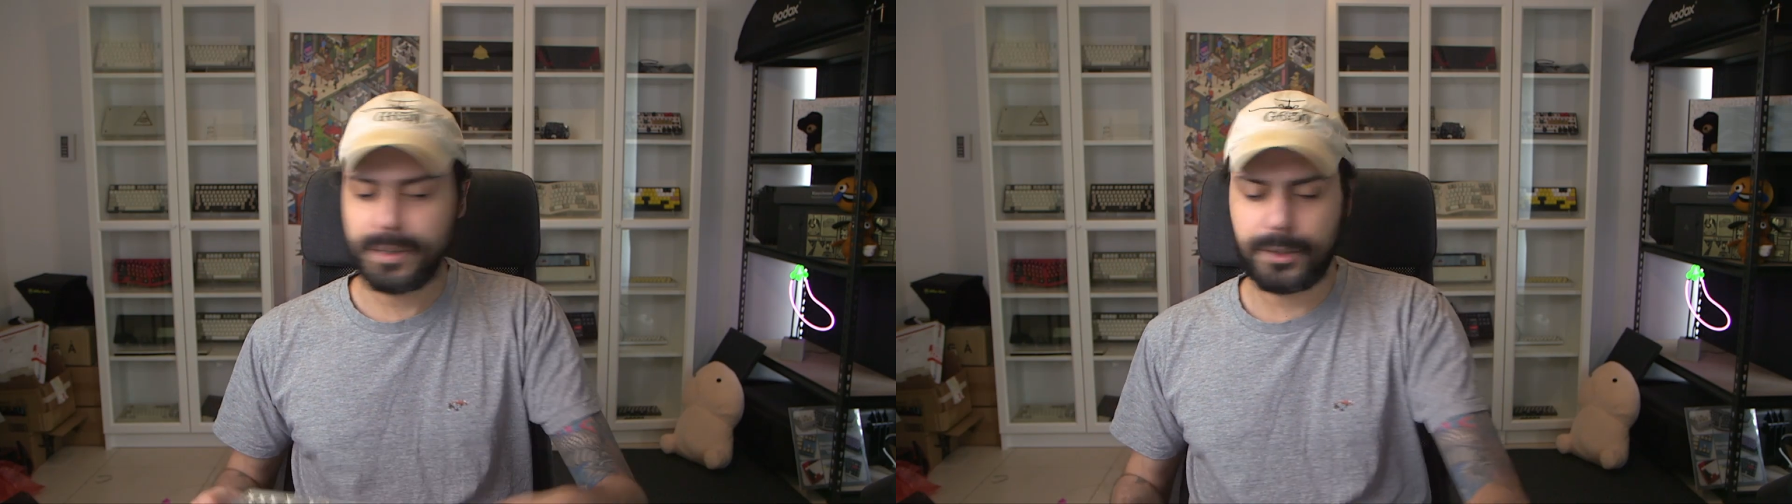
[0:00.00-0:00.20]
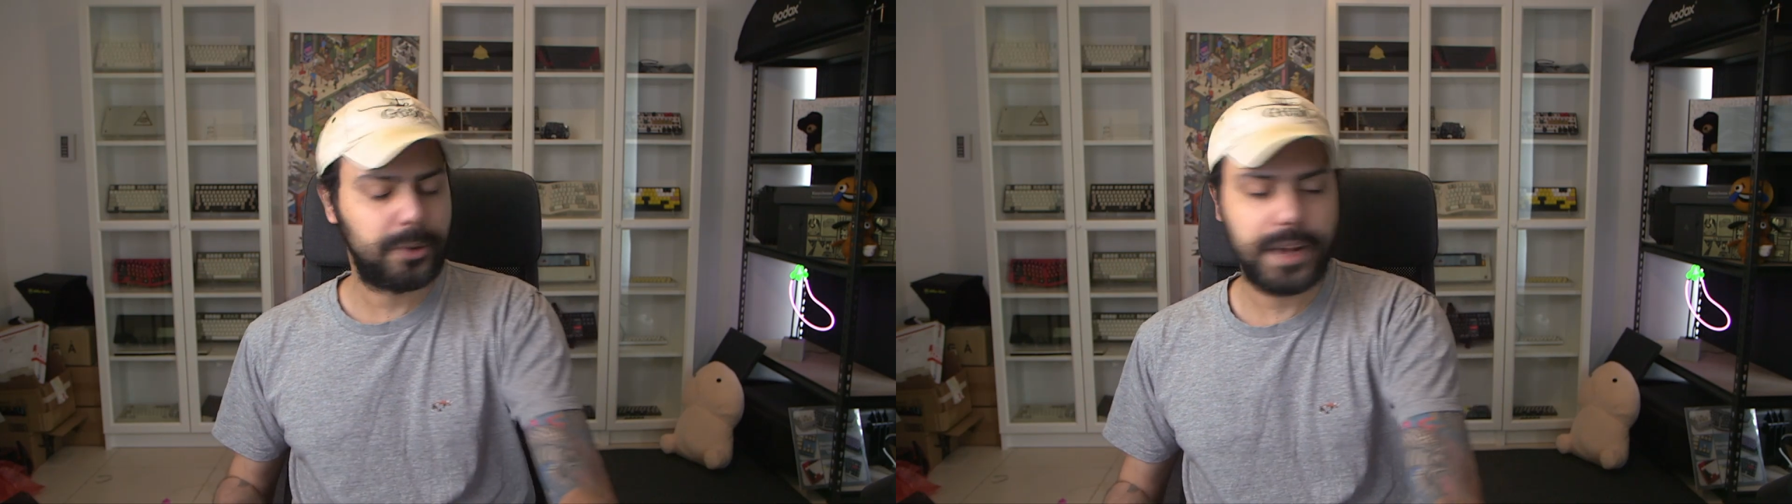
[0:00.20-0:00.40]

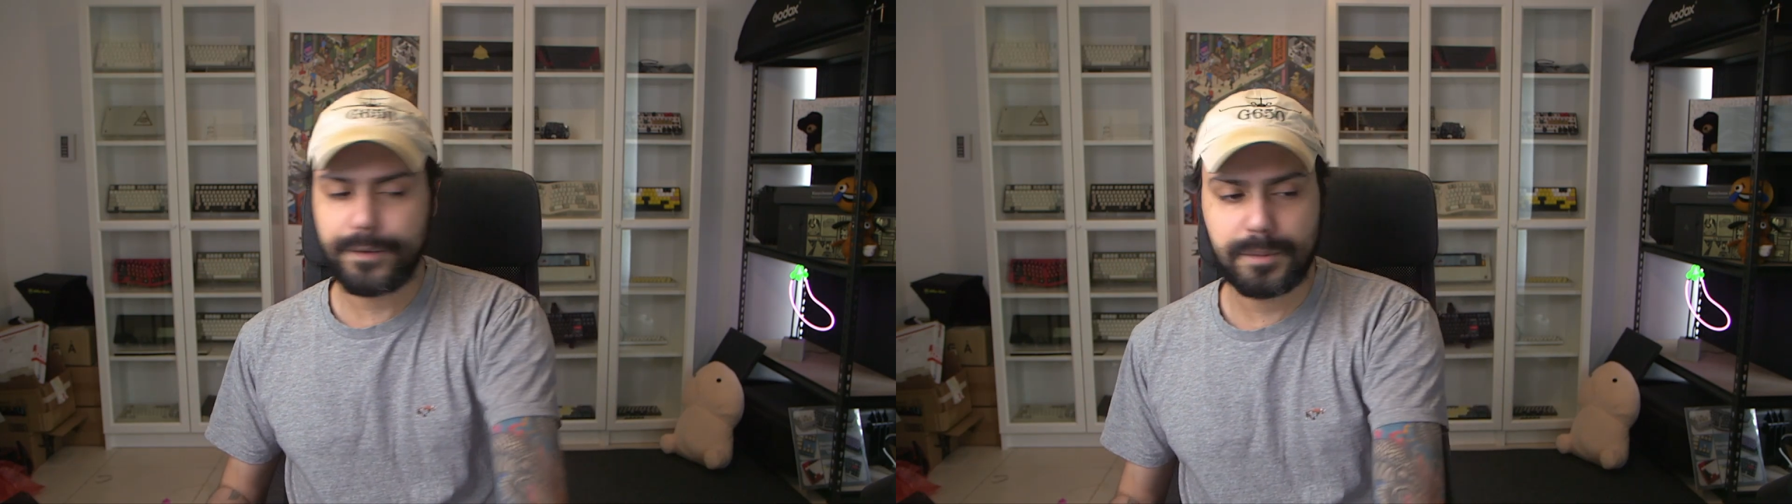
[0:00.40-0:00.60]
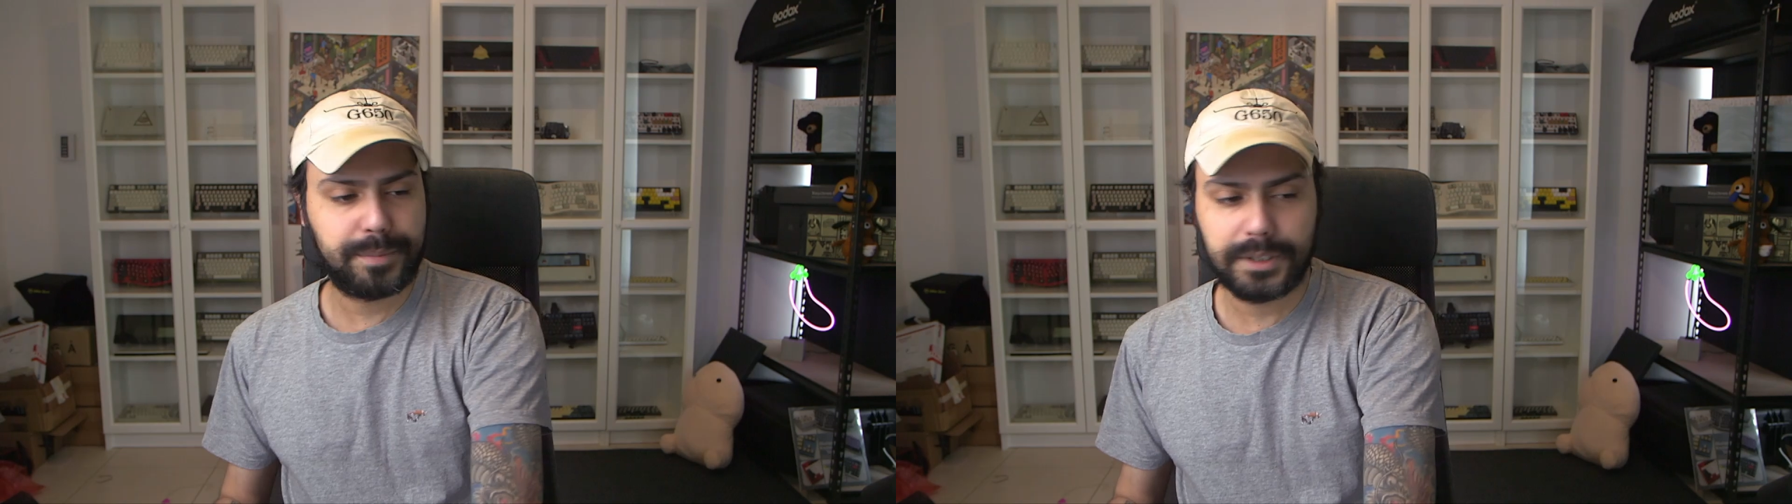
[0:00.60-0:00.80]
but you don't
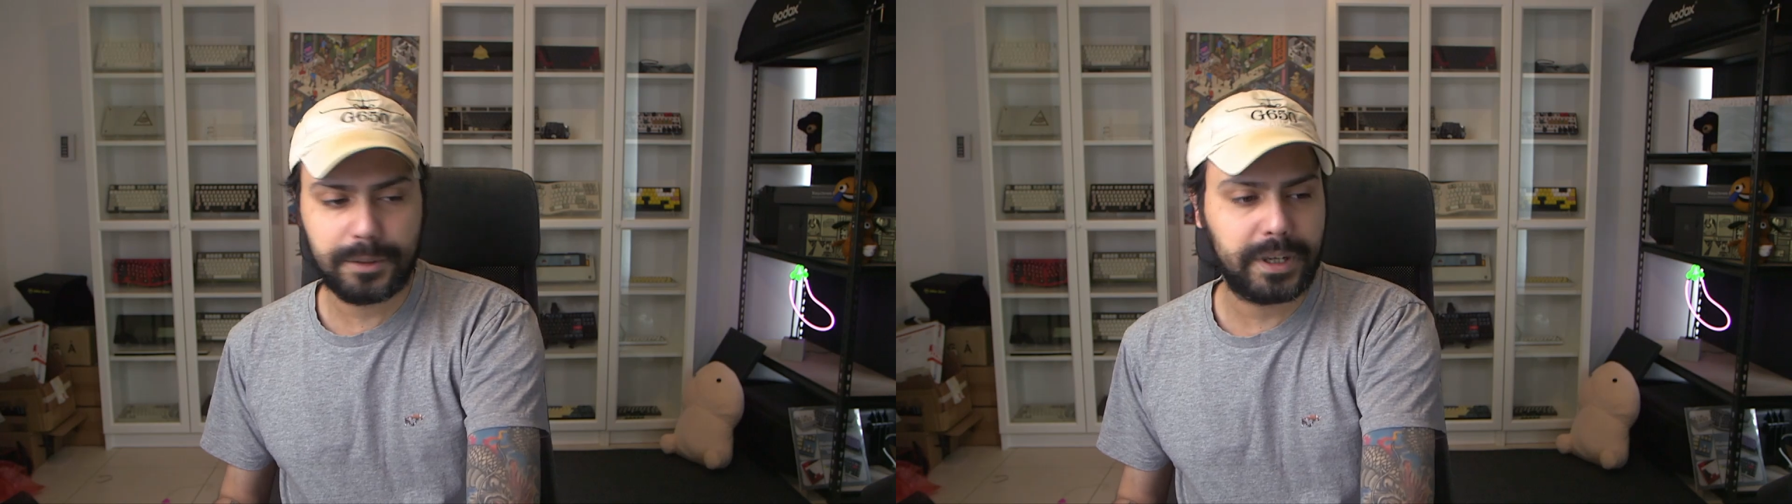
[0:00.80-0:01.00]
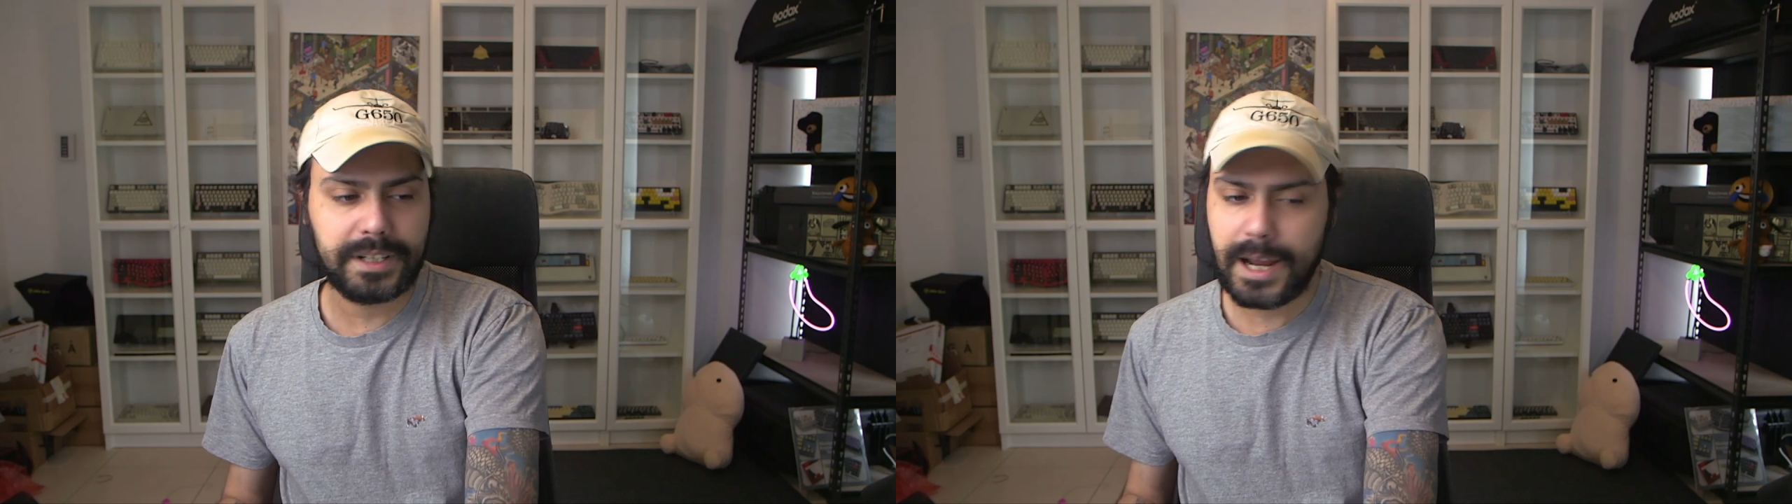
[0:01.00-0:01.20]
have to build it
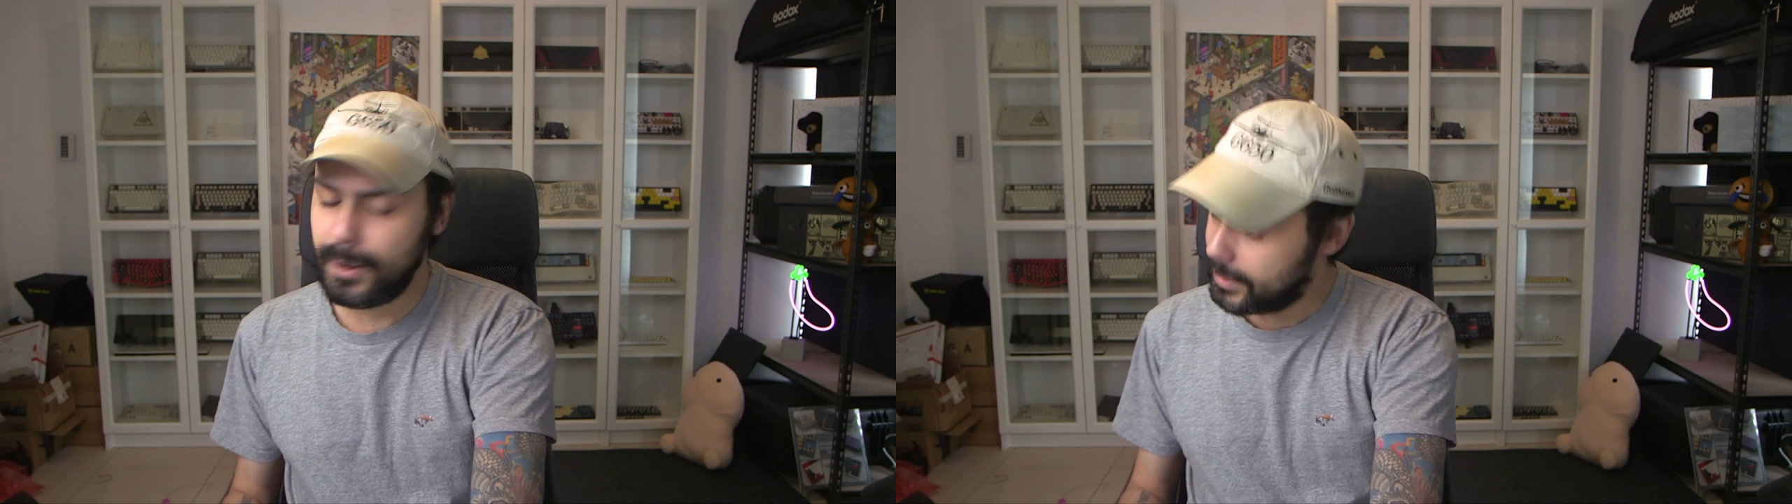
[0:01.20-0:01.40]
right now.